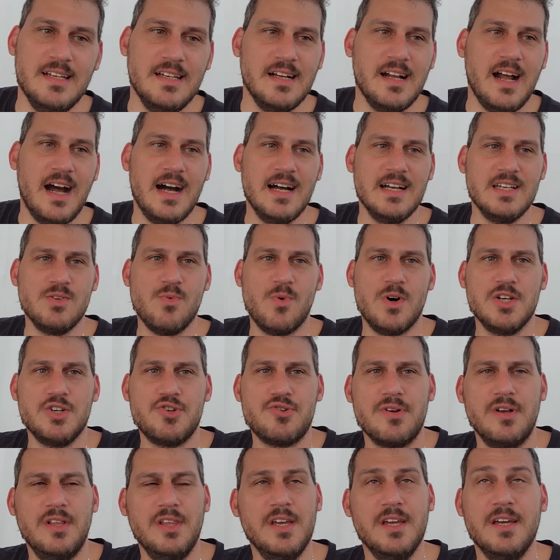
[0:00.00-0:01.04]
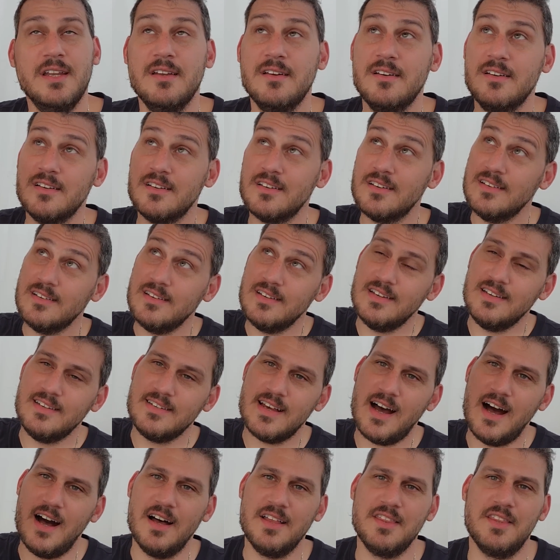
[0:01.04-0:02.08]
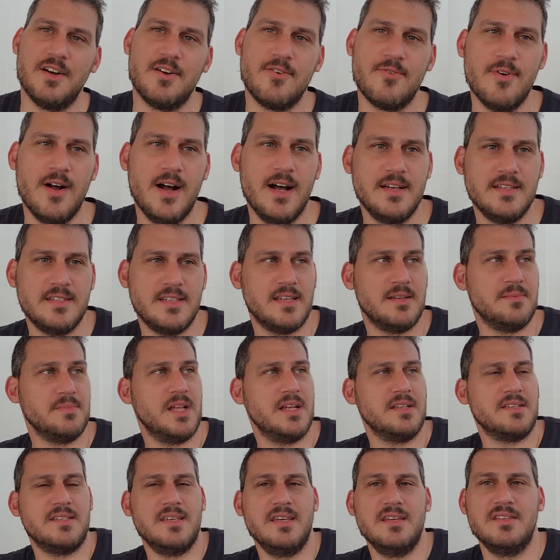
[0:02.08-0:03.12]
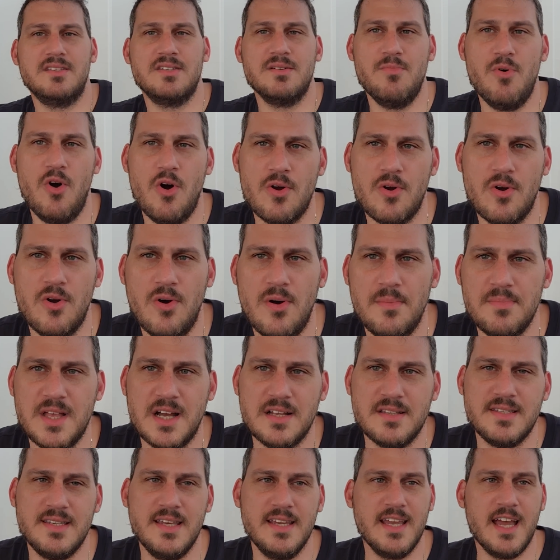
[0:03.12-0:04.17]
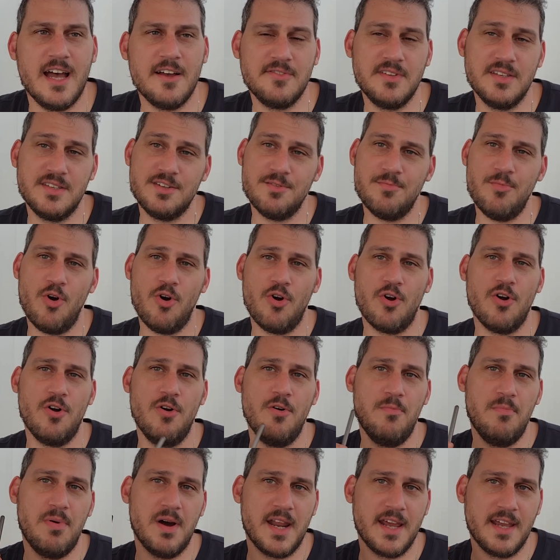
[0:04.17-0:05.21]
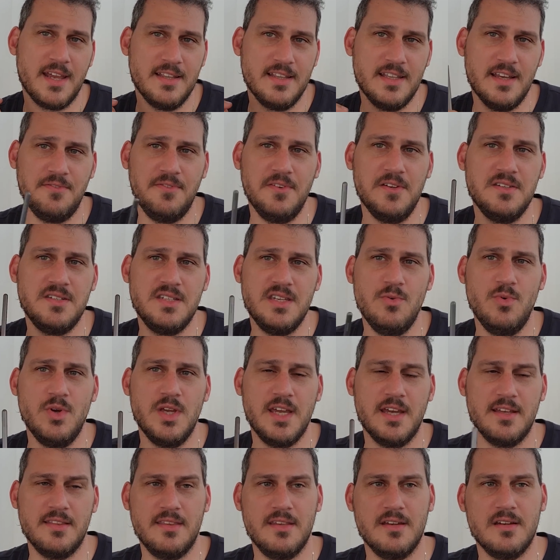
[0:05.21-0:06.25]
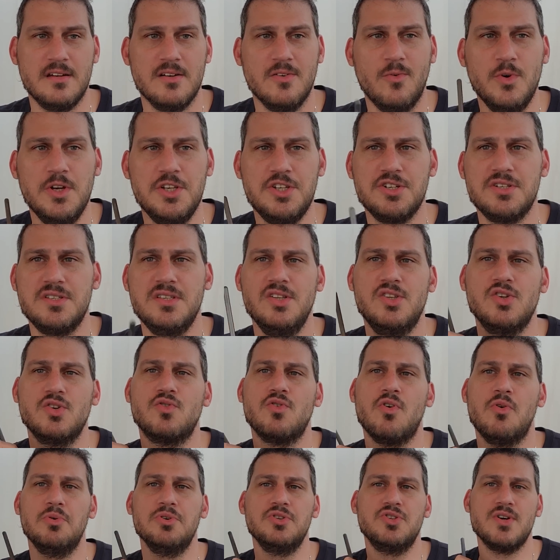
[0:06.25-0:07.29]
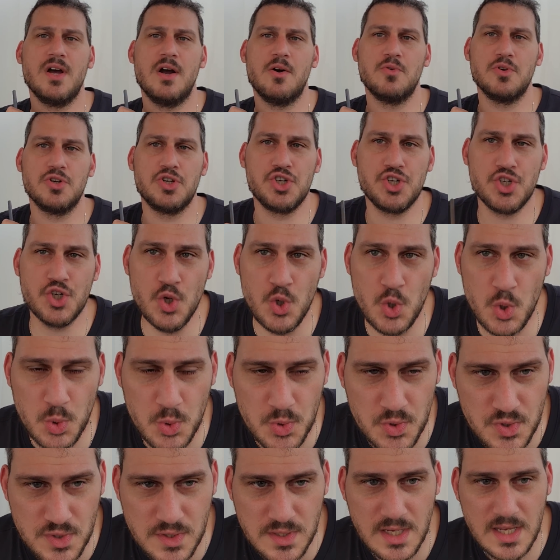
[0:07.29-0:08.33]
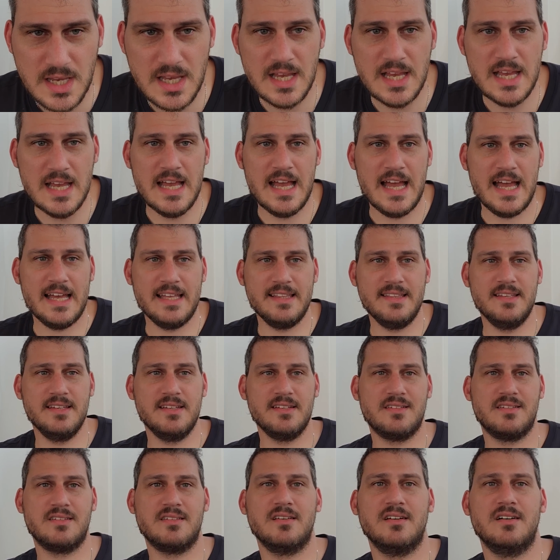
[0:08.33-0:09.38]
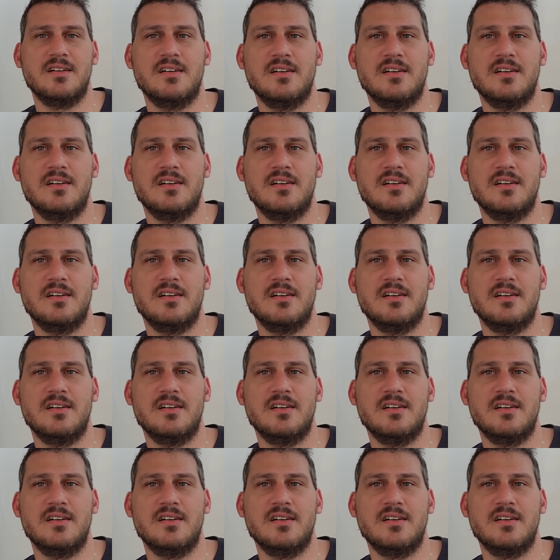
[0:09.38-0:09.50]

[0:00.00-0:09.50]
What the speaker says: Guys, 1 trillion is on the horizon. I'm not saying tomorrow, I'm not saying after tomorrow, but I can definitely see we get there. We just need to grow into our shoes and this